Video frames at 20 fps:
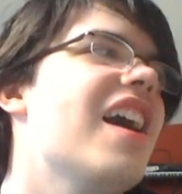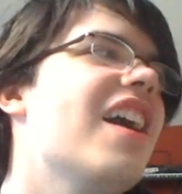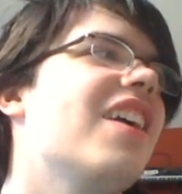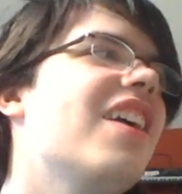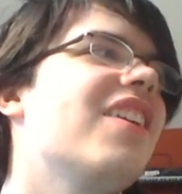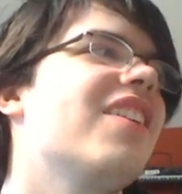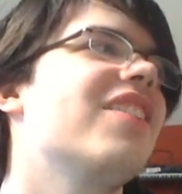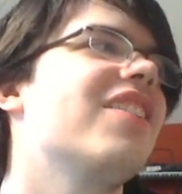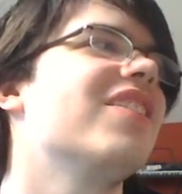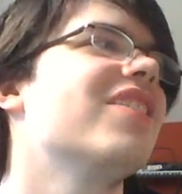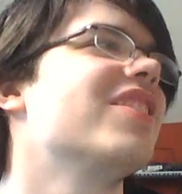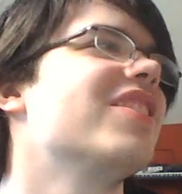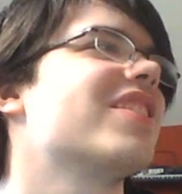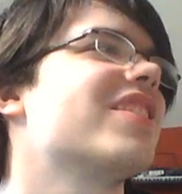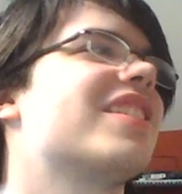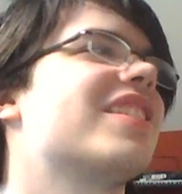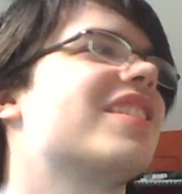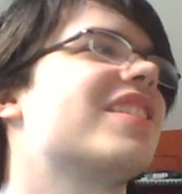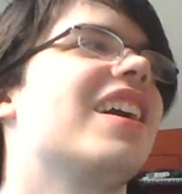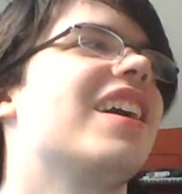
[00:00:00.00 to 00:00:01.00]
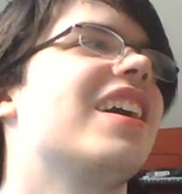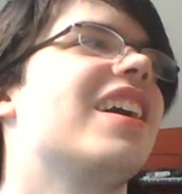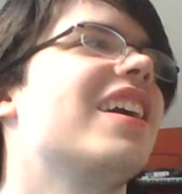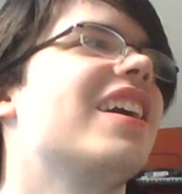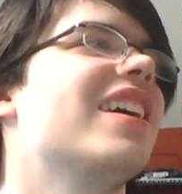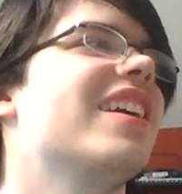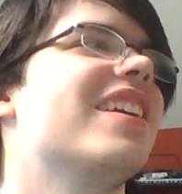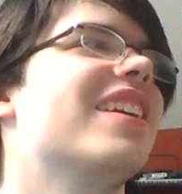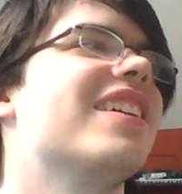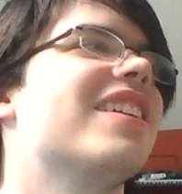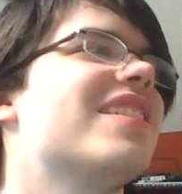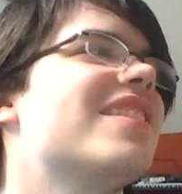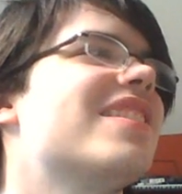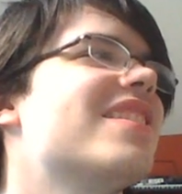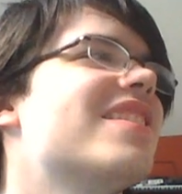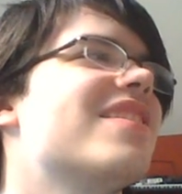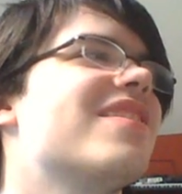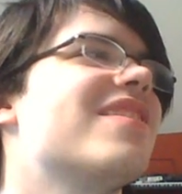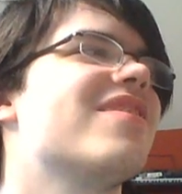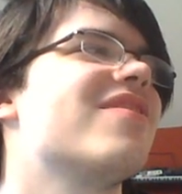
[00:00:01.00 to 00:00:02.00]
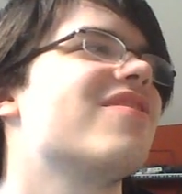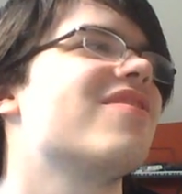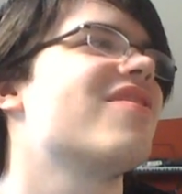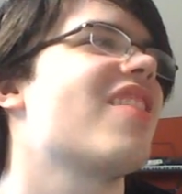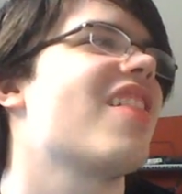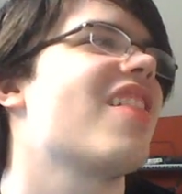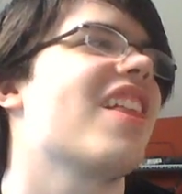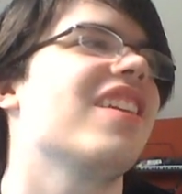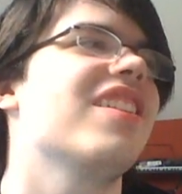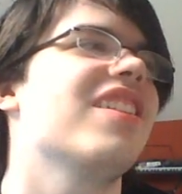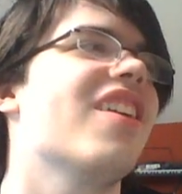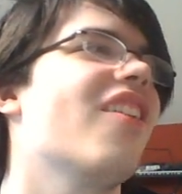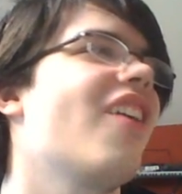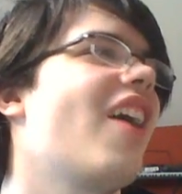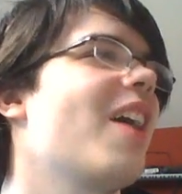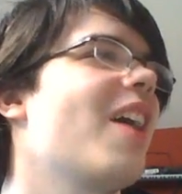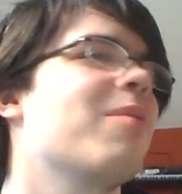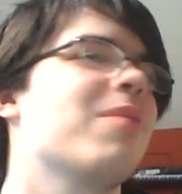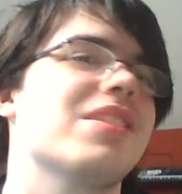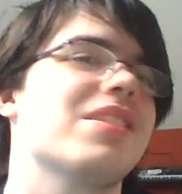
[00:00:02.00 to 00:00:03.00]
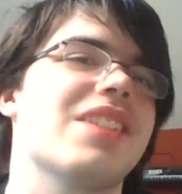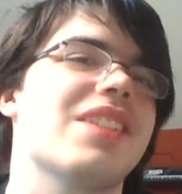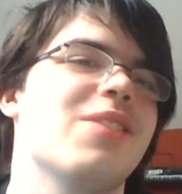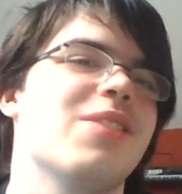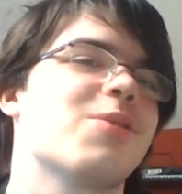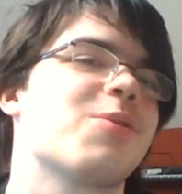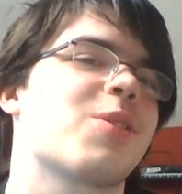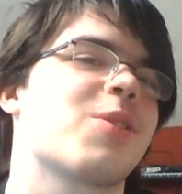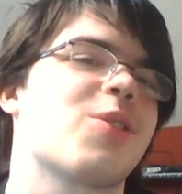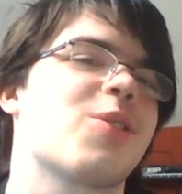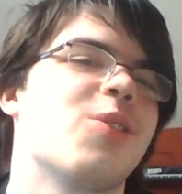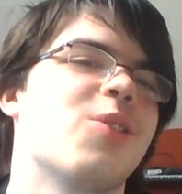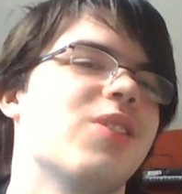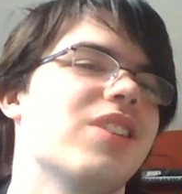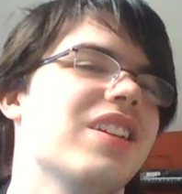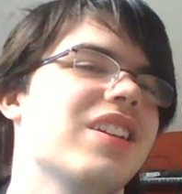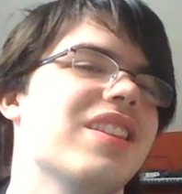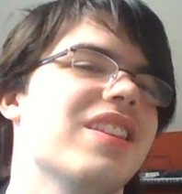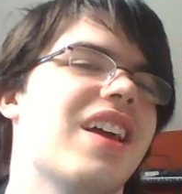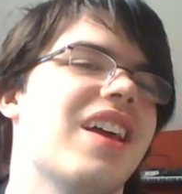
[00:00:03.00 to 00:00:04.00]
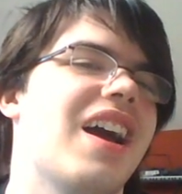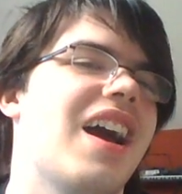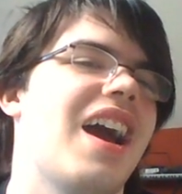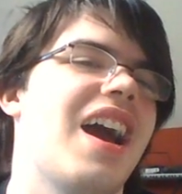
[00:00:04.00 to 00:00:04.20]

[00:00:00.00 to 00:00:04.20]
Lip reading: Oh, God. I wish I was recording.